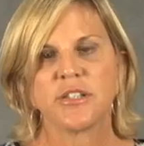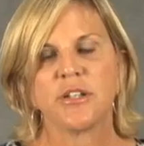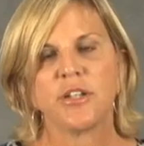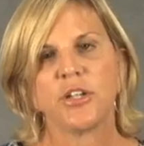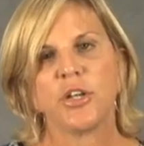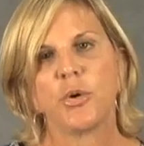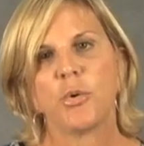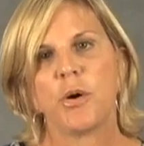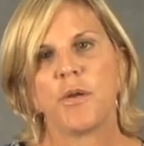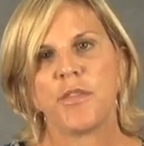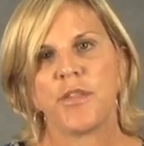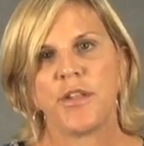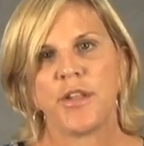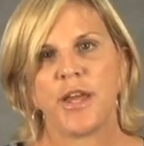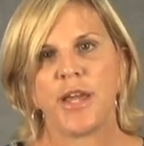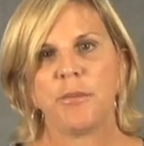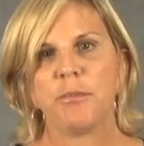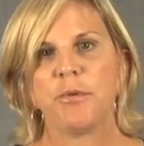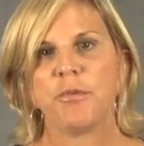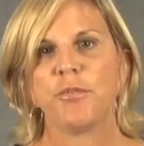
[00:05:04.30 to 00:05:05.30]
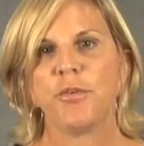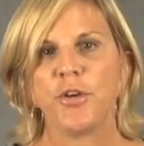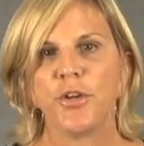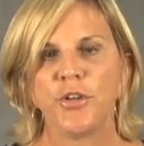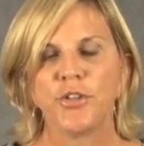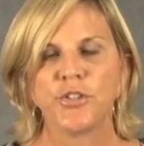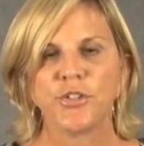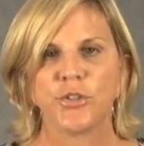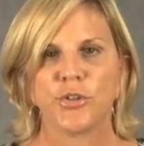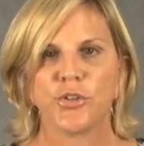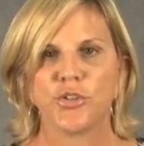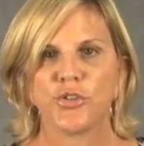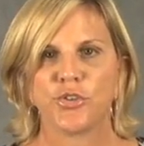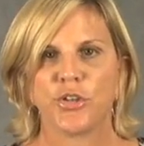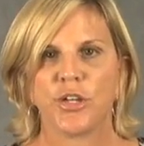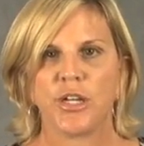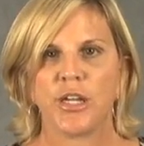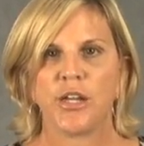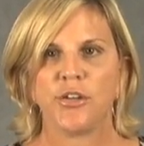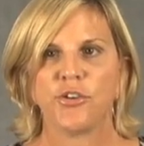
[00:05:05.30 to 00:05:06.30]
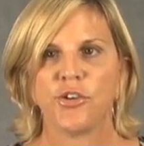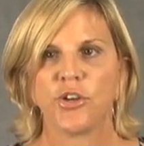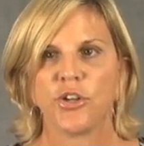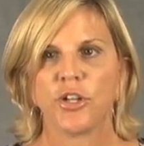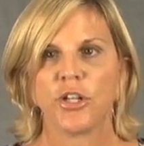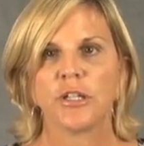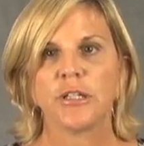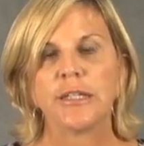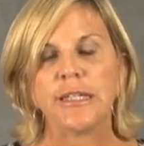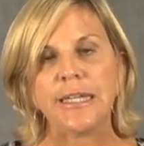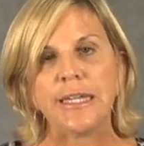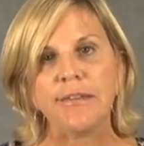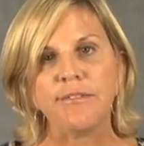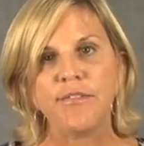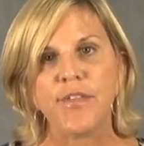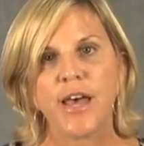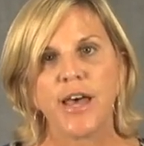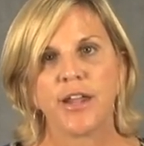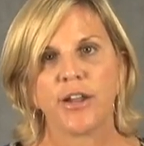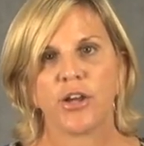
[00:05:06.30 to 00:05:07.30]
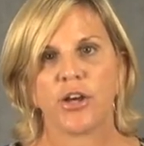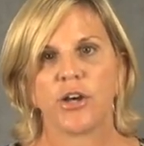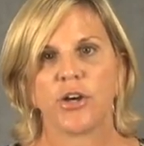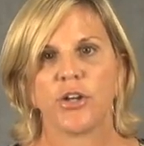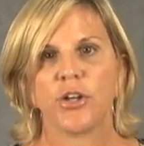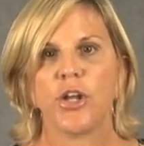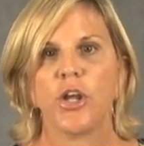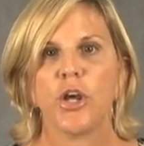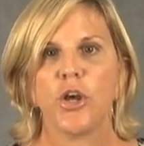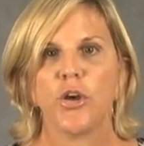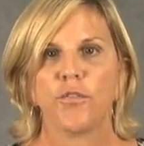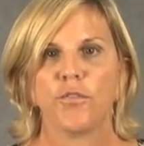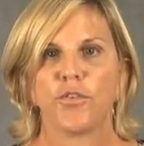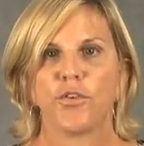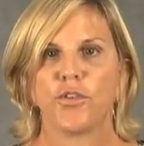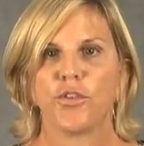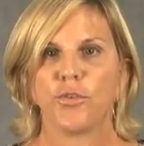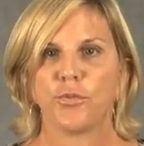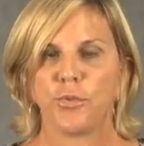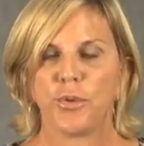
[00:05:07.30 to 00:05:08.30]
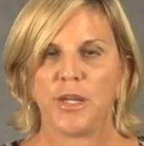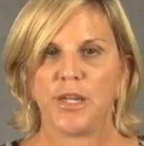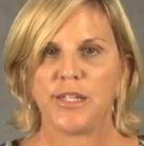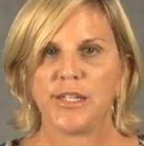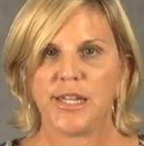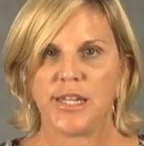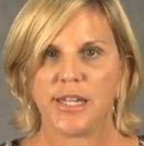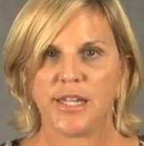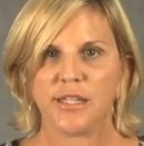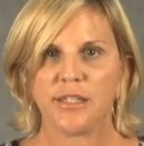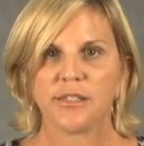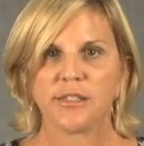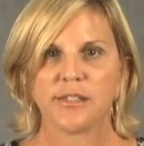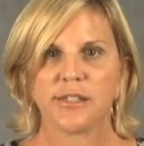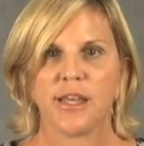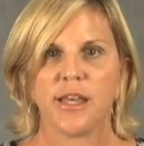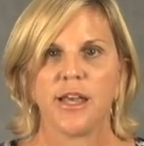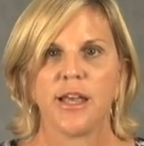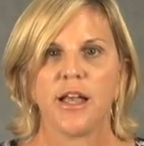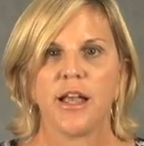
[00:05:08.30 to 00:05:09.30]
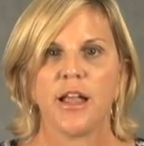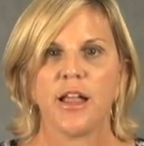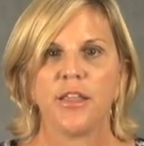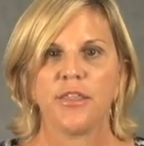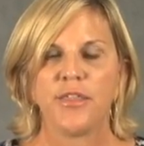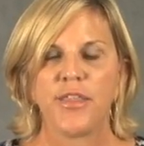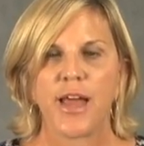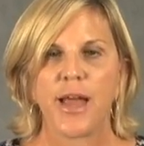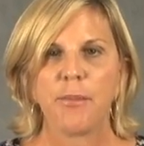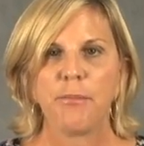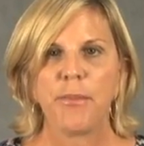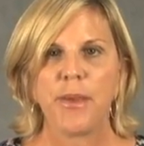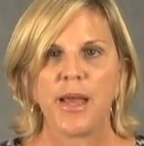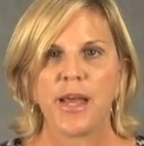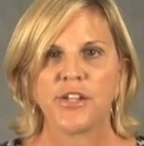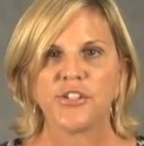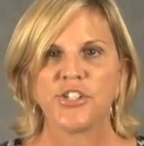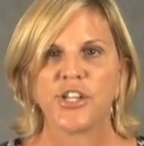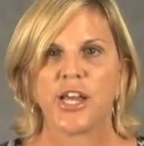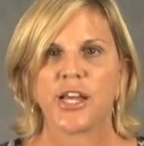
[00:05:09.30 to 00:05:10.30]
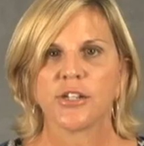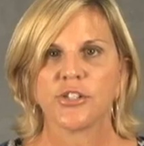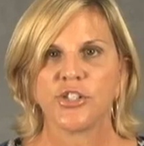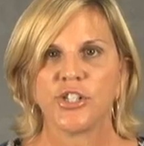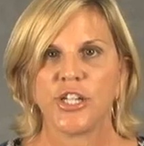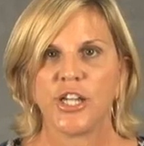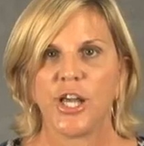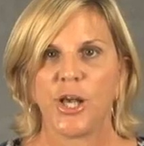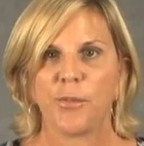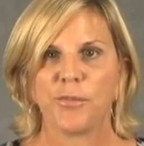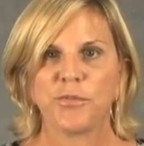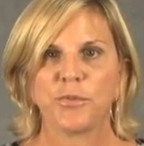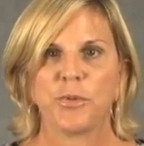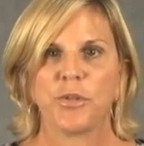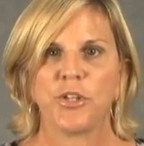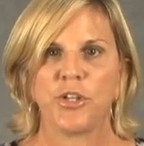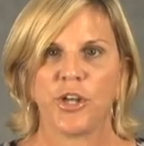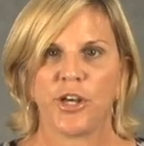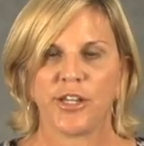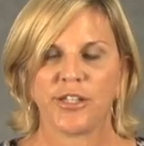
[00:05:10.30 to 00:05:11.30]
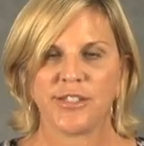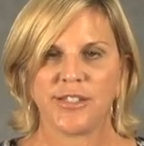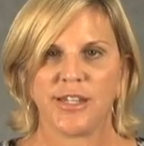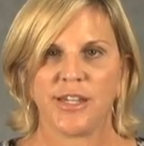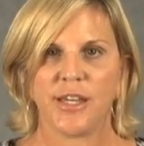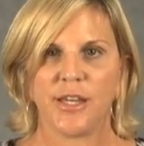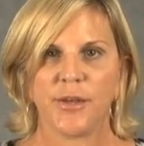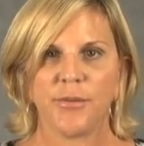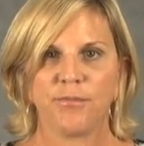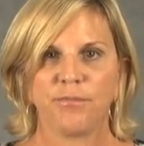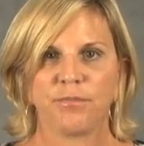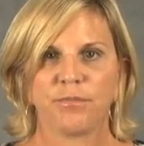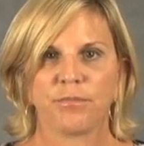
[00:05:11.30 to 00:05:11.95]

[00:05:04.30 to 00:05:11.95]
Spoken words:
going to go on the night before your surgery, and you're going to leave that on for 3 days. That patch actually helps with nausea.